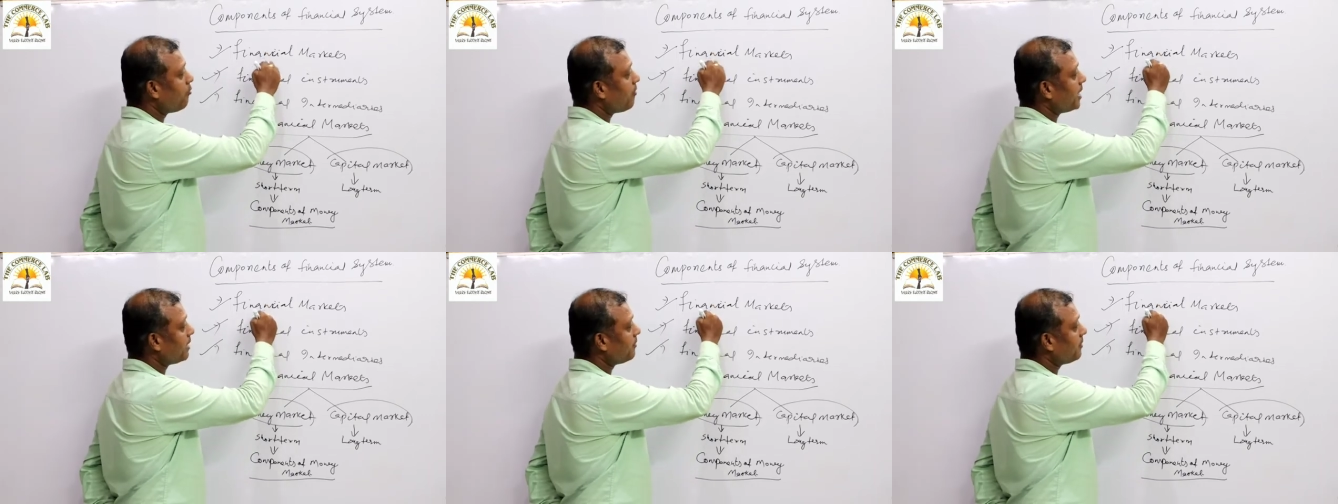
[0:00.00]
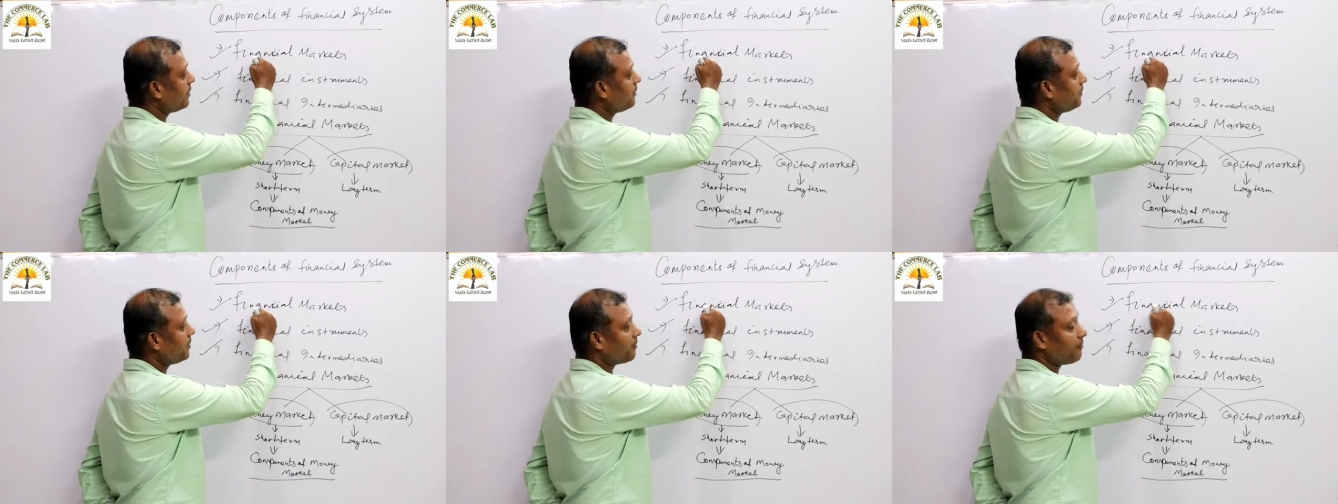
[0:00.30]

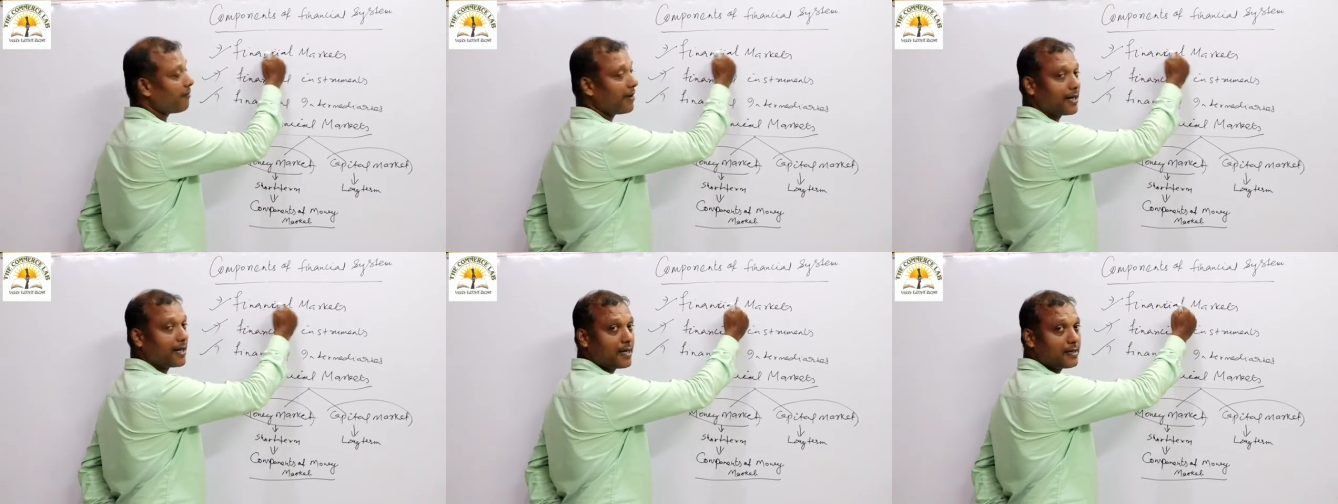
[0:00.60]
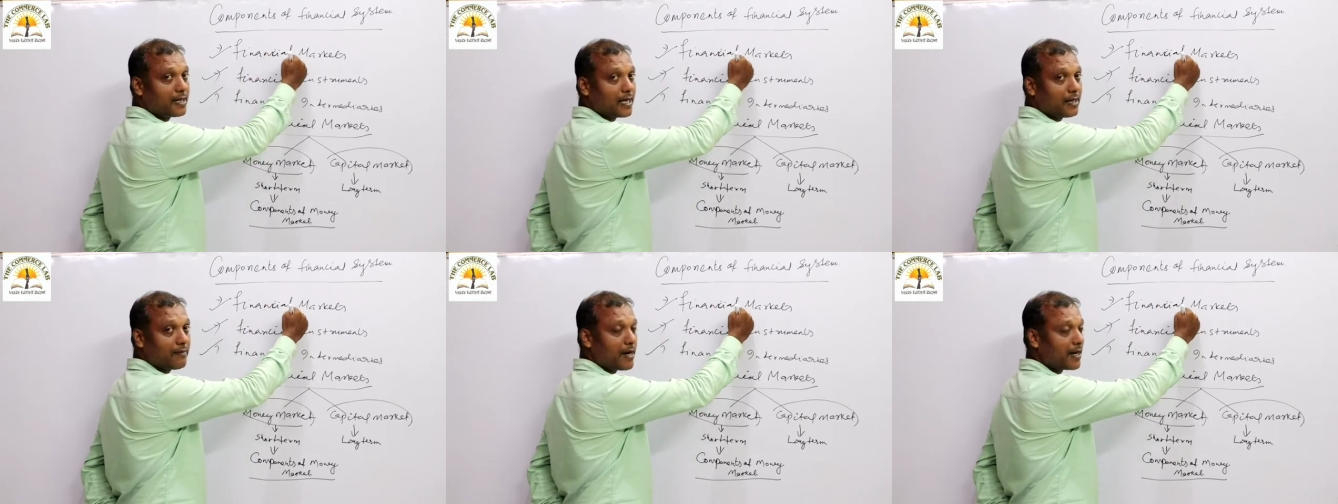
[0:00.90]
One will be your
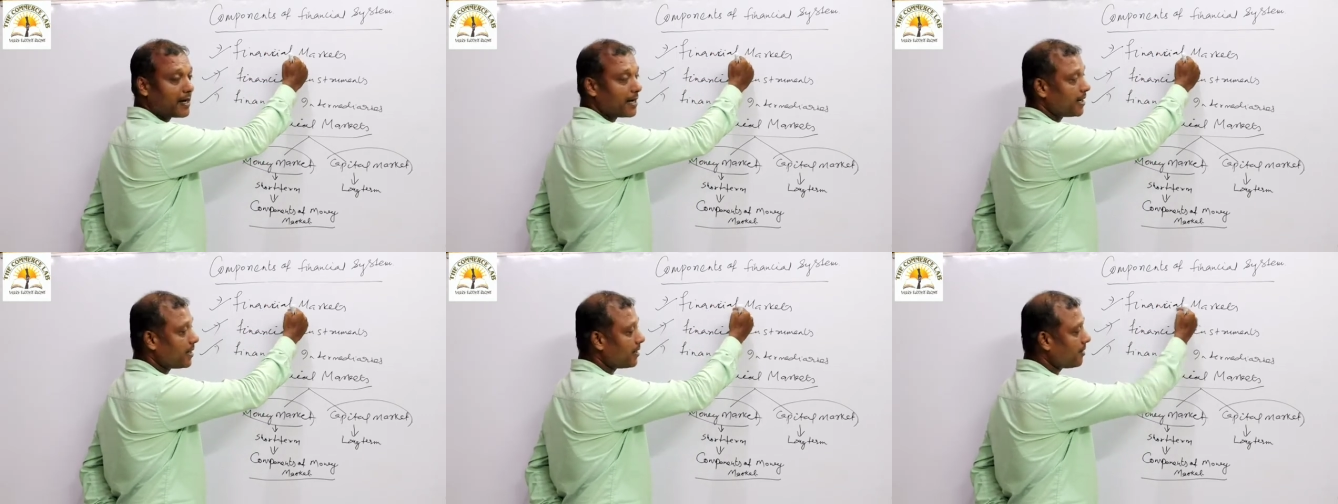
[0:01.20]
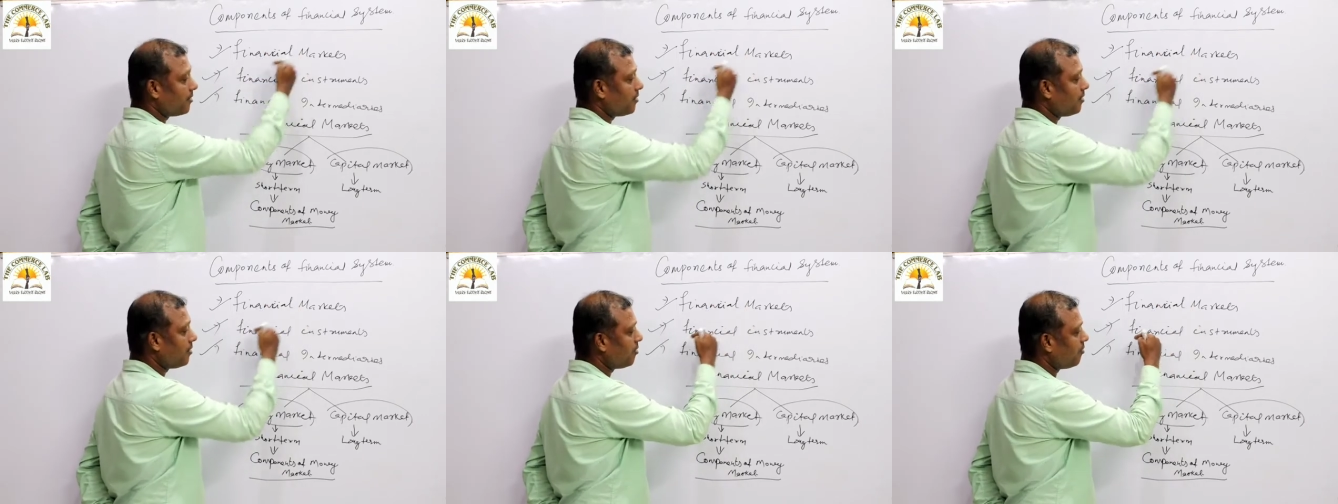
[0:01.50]
financial
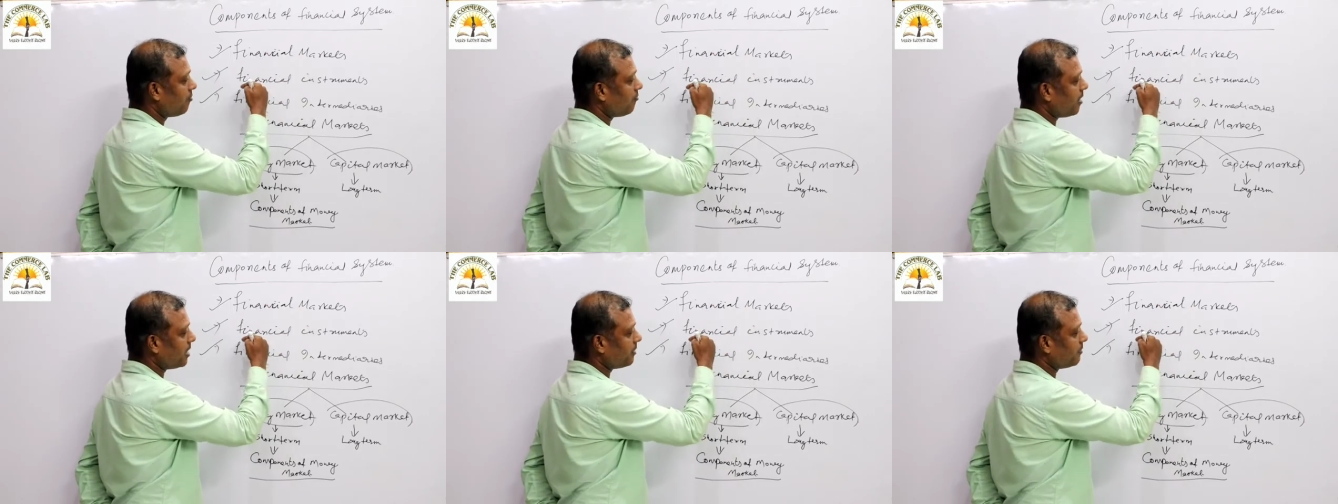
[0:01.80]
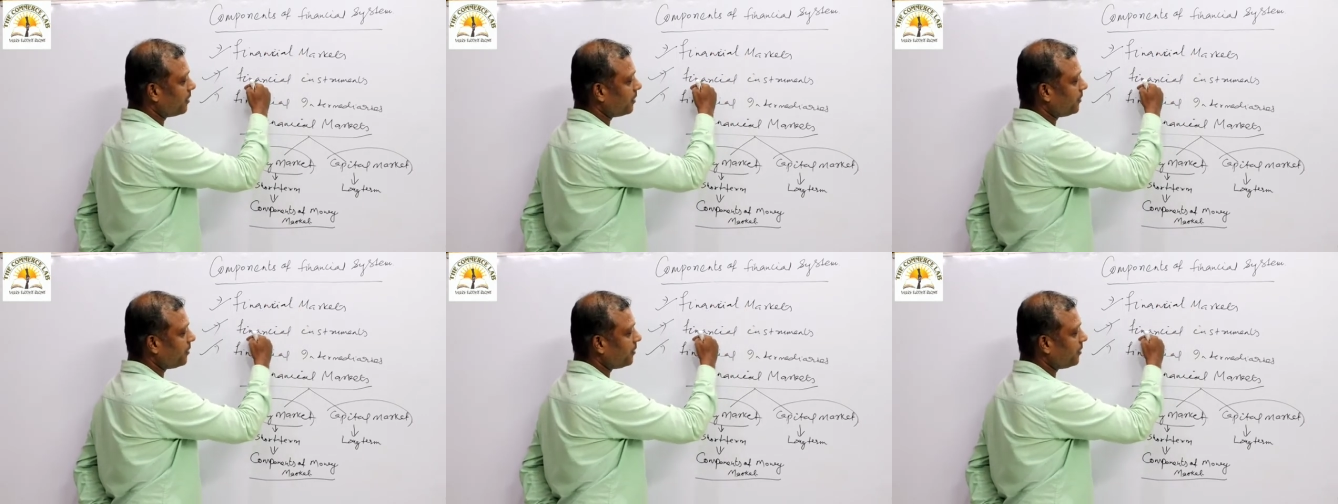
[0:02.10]
market, one